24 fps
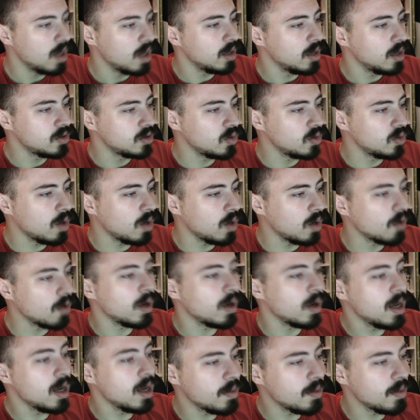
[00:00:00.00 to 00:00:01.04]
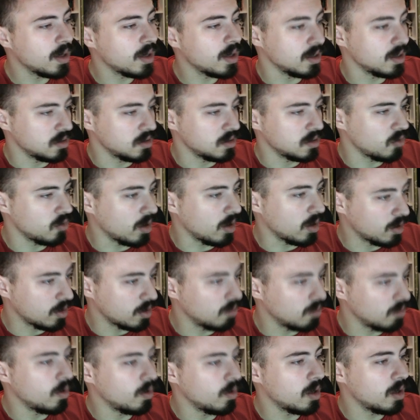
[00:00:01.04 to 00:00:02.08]
To our enemy
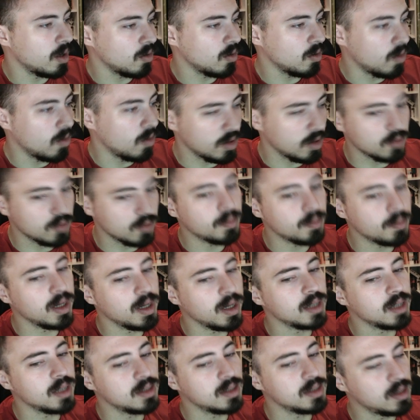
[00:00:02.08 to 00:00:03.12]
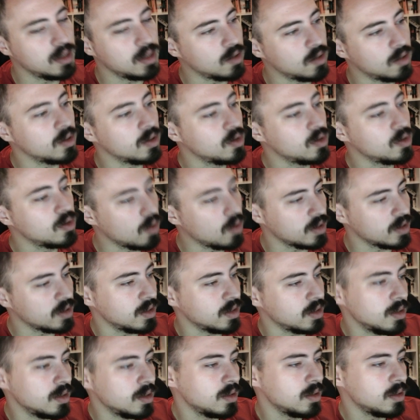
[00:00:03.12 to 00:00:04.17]
constructor, we are going to pass the
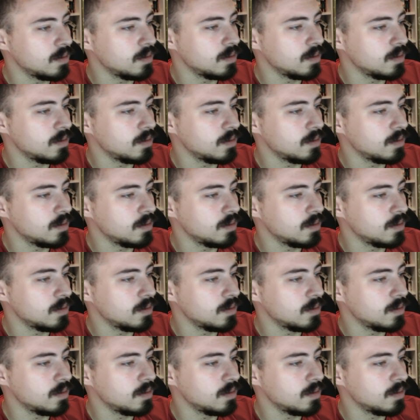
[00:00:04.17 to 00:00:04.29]
resources,